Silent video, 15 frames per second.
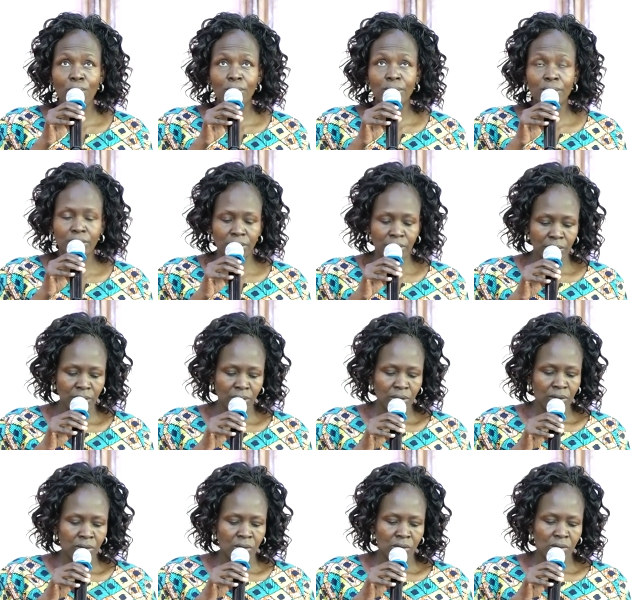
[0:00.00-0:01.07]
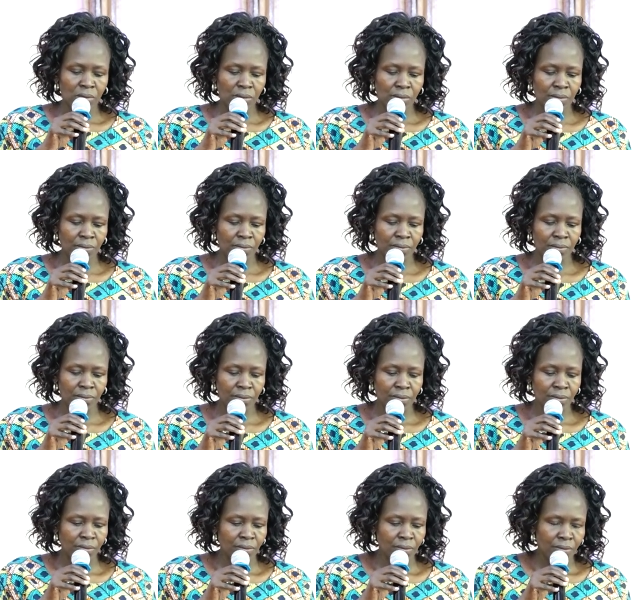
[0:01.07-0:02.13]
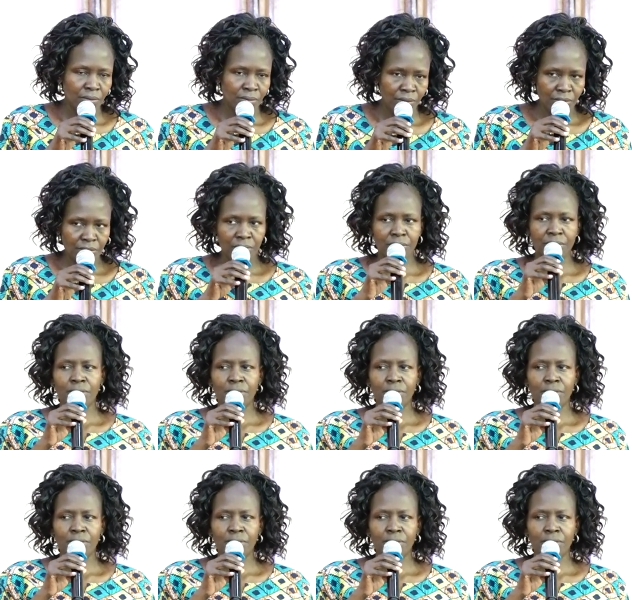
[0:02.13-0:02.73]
(no one is talking)